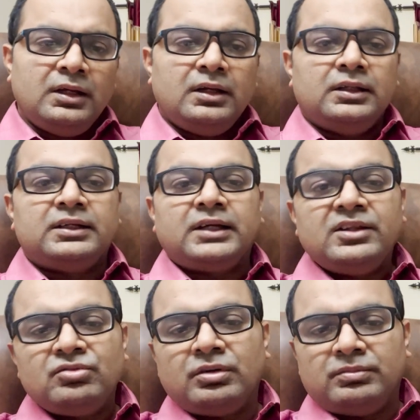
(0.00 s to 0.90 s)
The
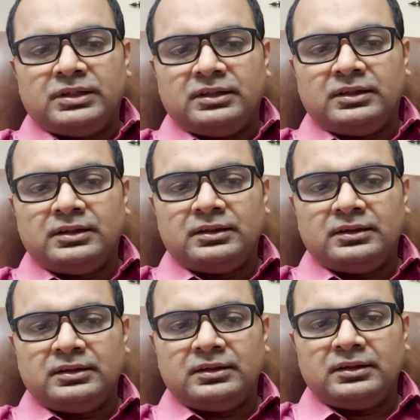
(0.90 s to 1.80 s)
transformer
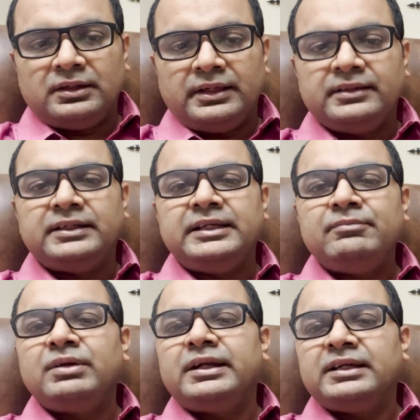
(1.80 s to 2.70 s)
is a
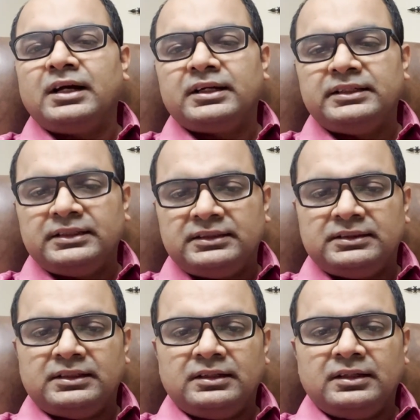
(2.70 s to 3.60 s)
deep learning
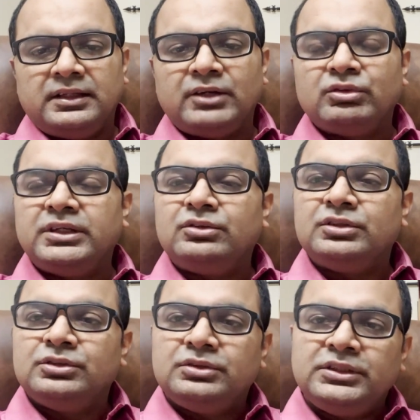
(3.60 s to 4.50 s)
architecture that was
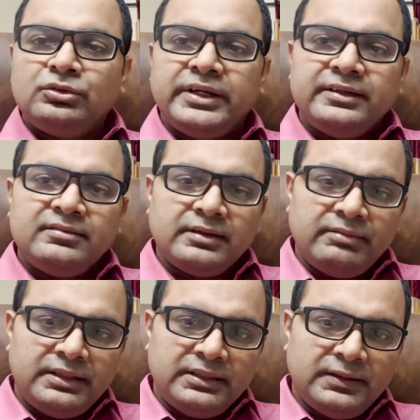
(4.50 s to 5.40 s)
introduced in
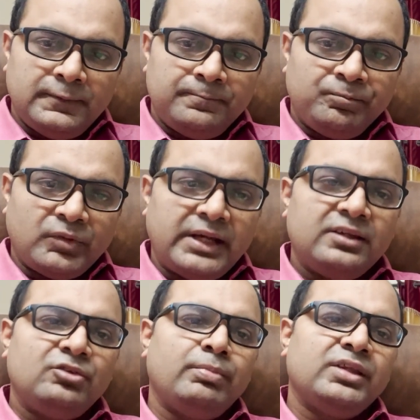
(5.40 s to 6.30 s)
2017 and
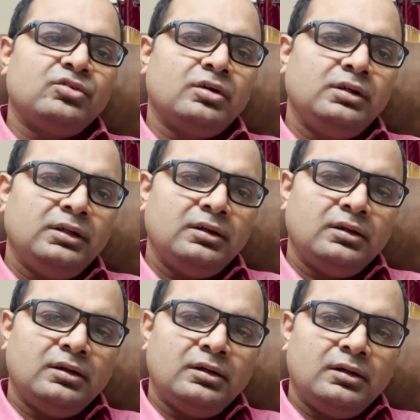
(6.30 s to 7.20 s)
is based on
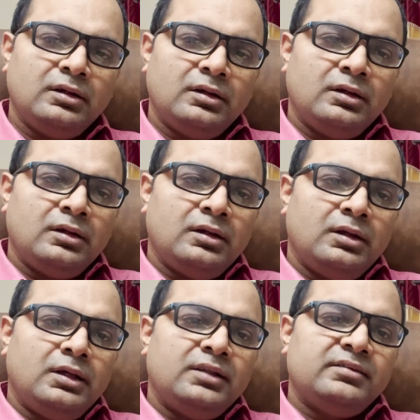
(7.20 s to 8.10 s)

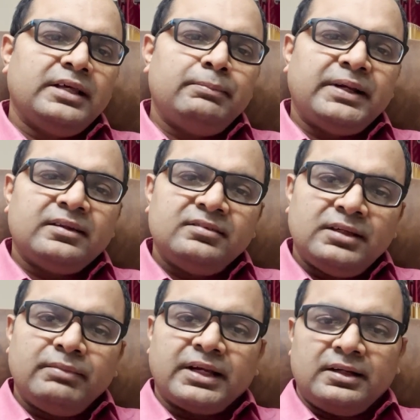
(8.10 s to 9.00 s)

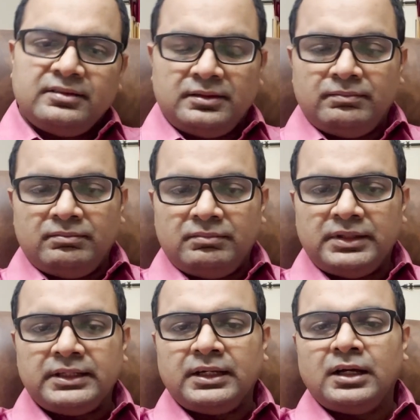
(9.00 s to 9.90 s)
self-attention mechanism
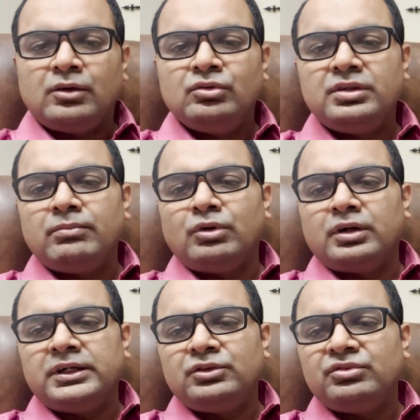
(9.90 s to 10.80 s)
that allows the
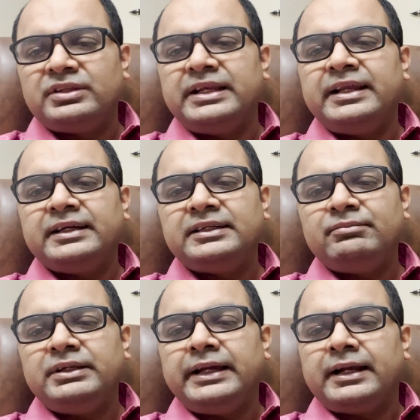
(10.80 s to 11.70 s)
model to
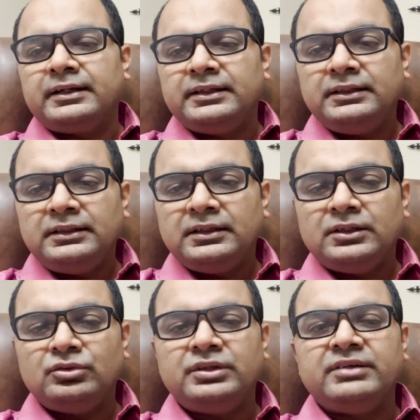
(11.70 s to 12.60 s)
selectively attend
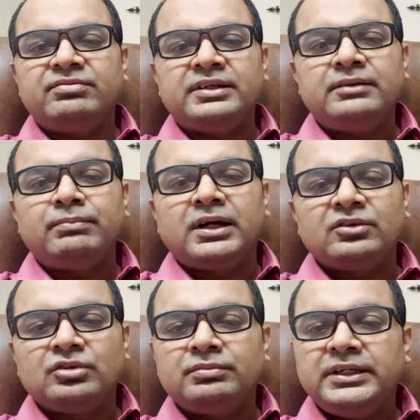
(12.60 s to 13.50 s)
to different
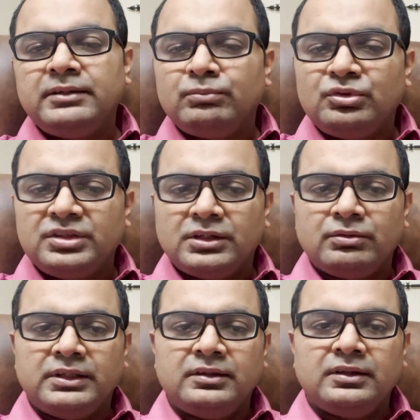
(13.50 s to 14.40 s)
parts of the input
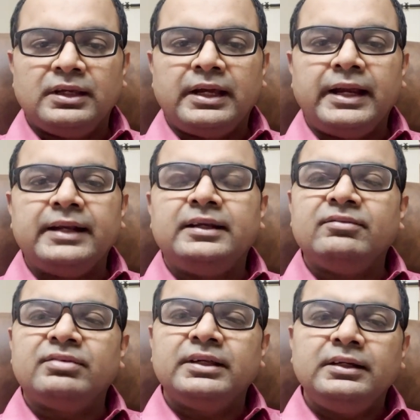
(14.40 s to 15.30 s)
sequence at
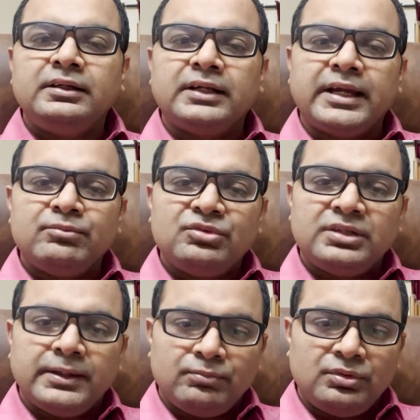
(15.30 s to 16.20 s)
different time
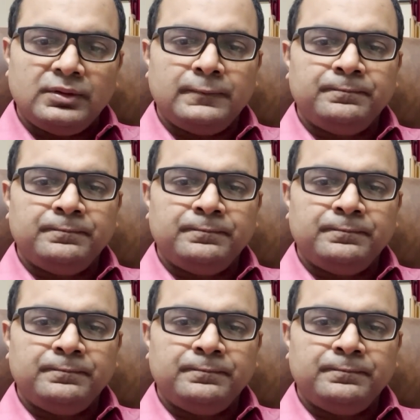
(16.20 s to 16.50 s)
steps.